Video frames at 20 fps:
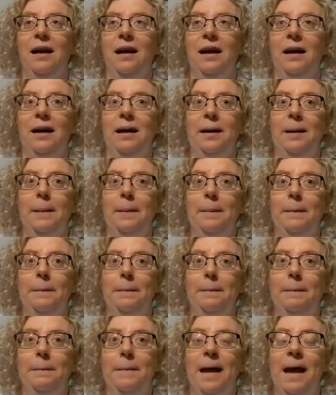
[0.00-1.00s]
um,
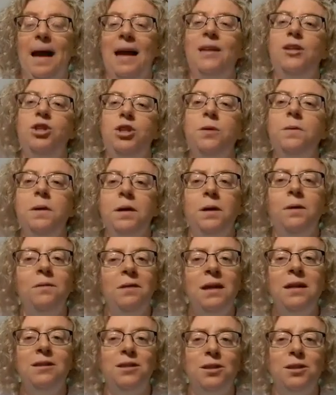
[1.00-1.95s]
and do what you need